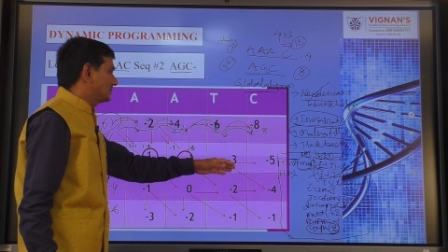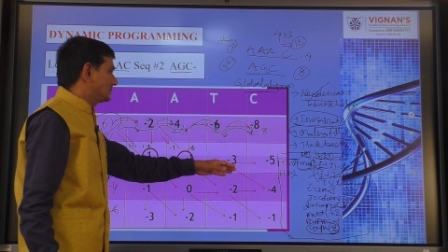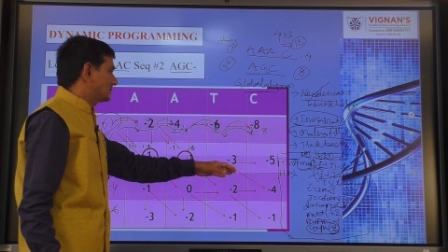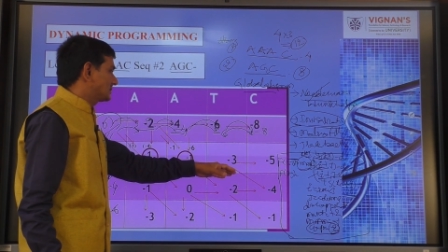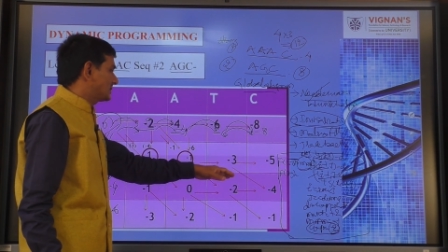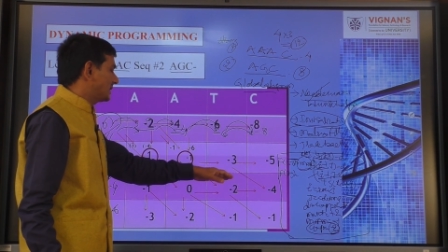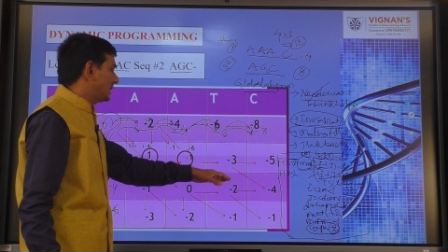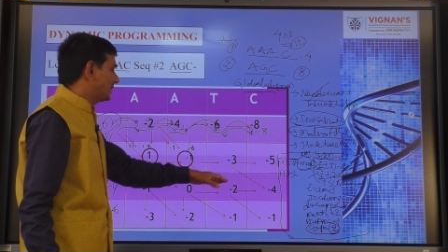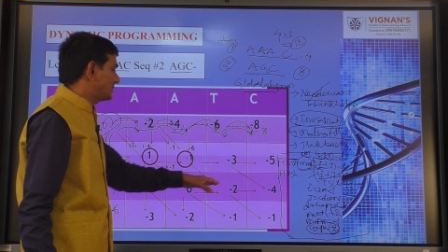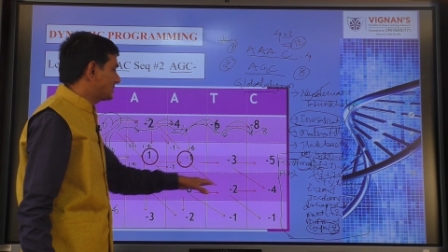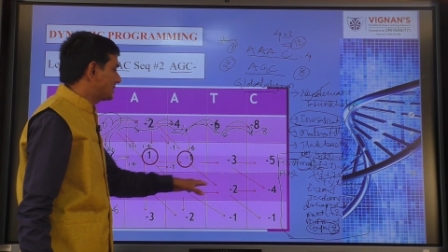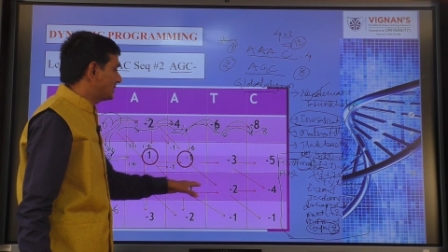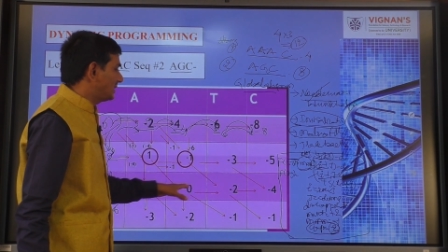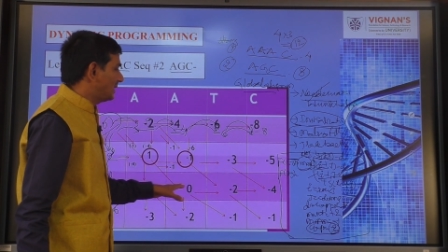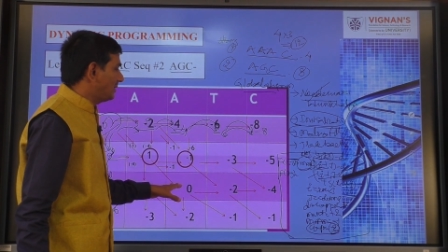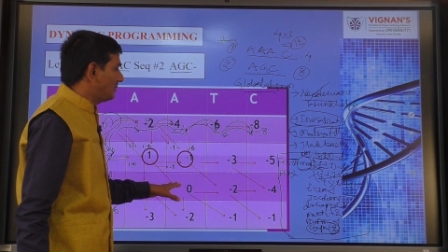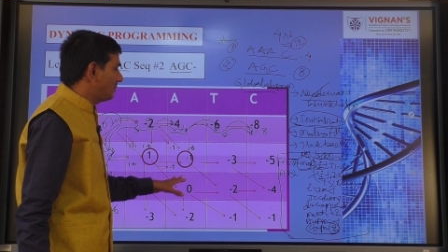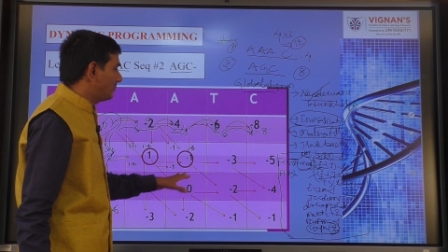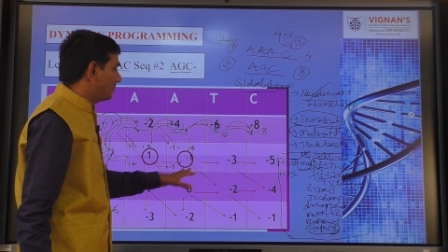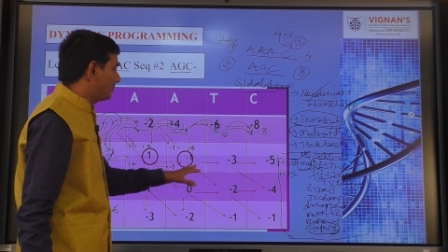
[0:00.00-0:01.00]
cells in
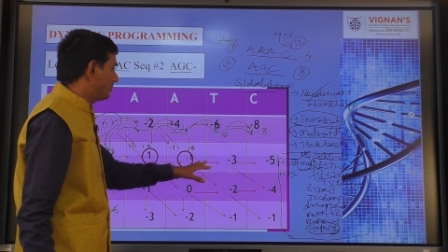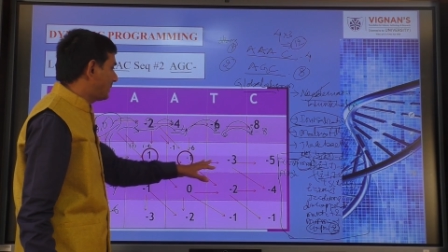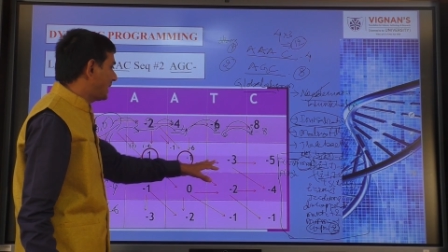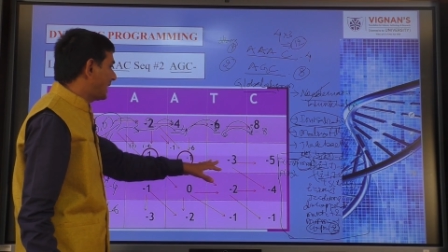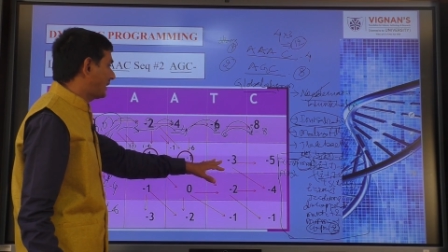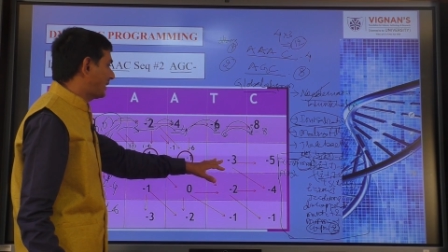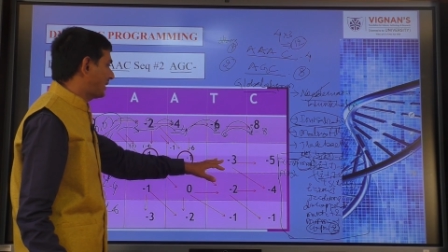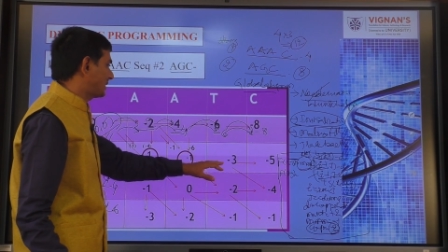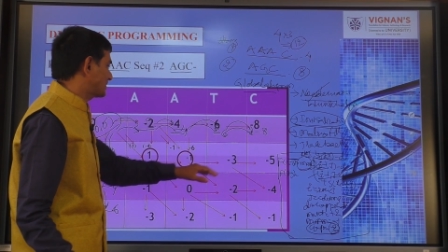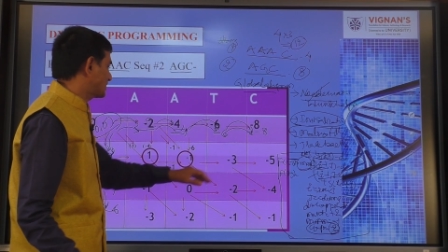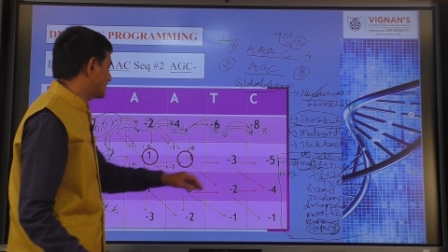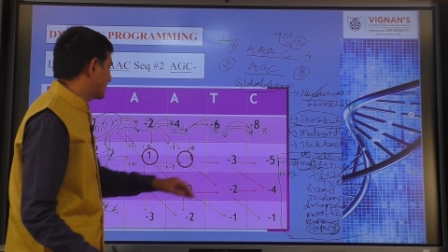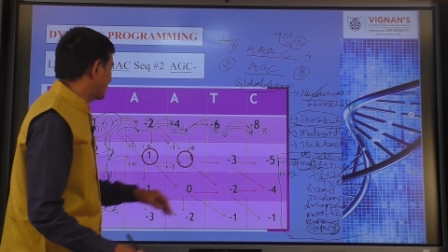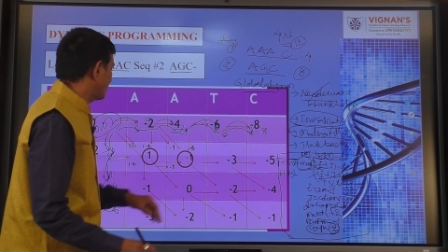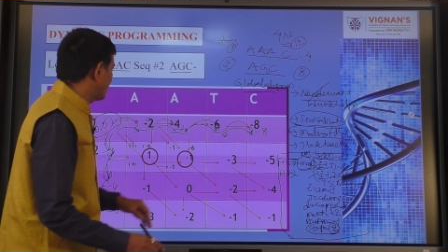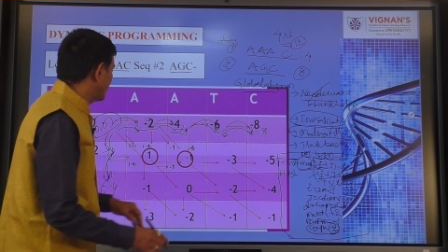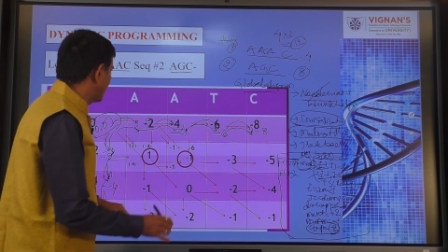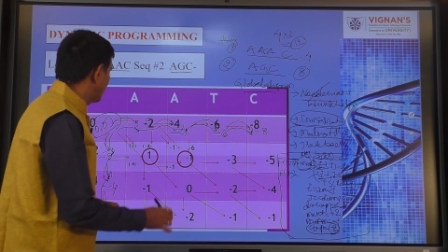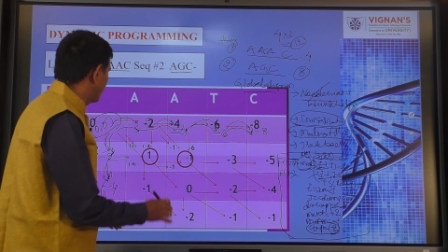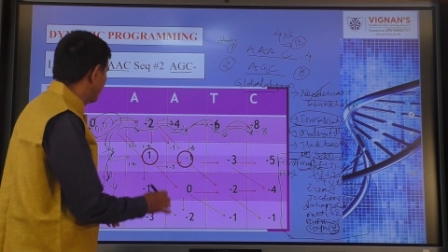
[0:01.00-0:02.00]
the matrix
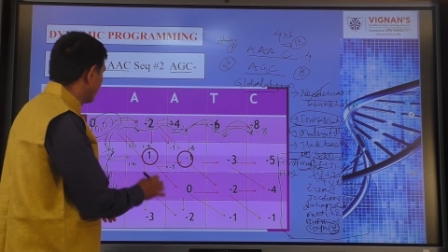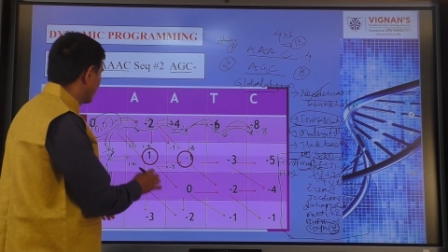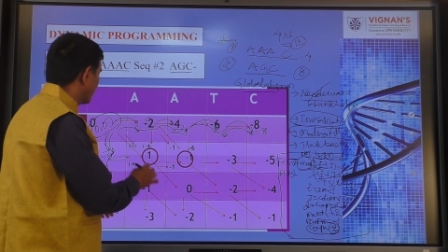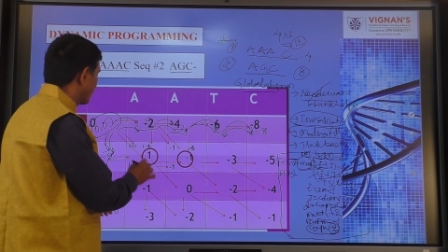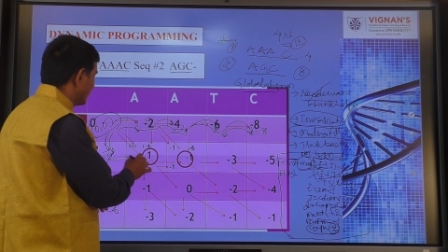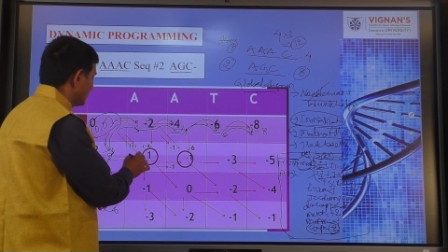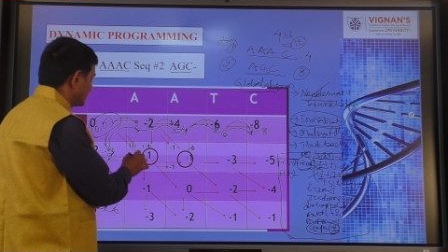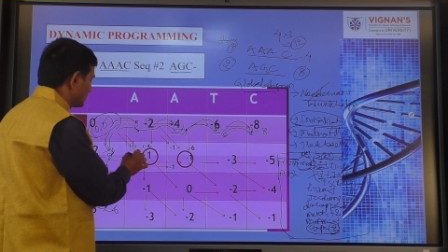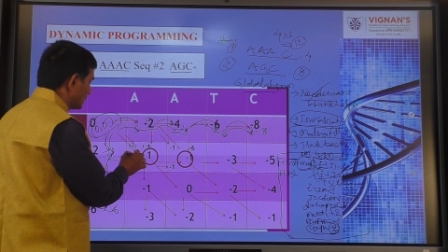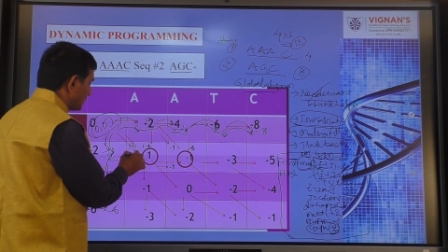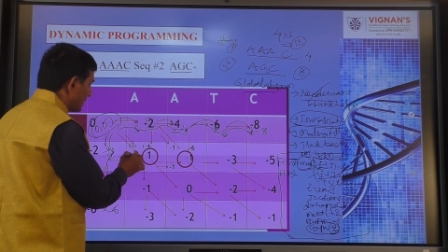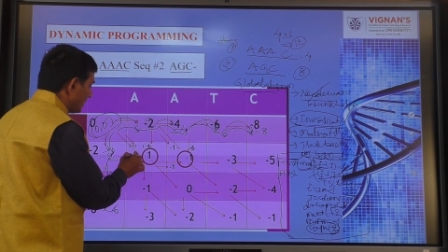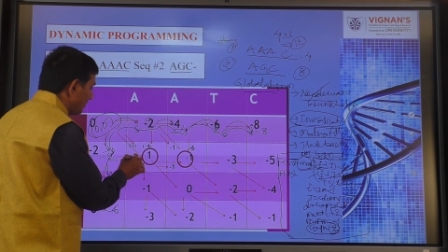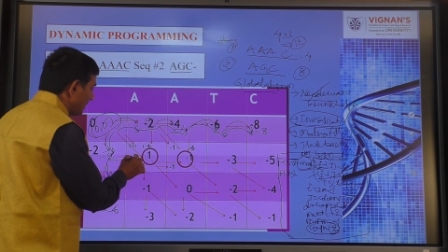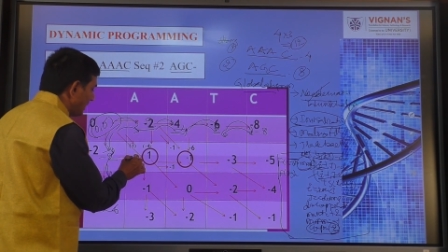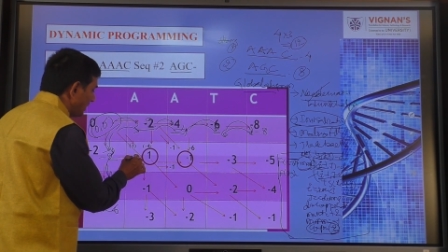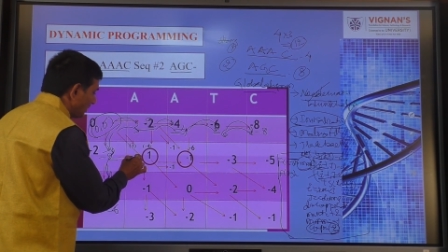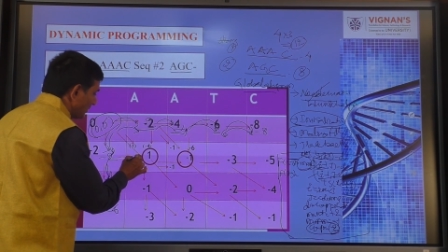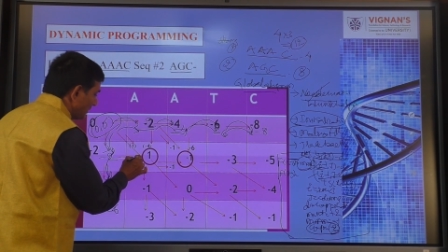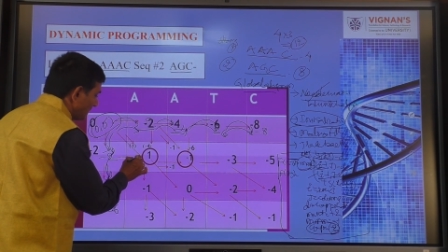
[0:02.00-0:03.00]
table. So,
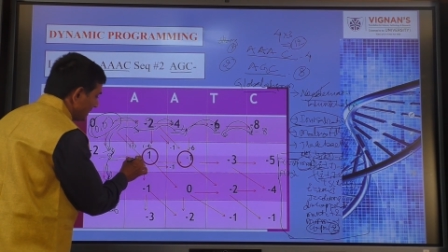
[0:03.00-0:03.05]
coming to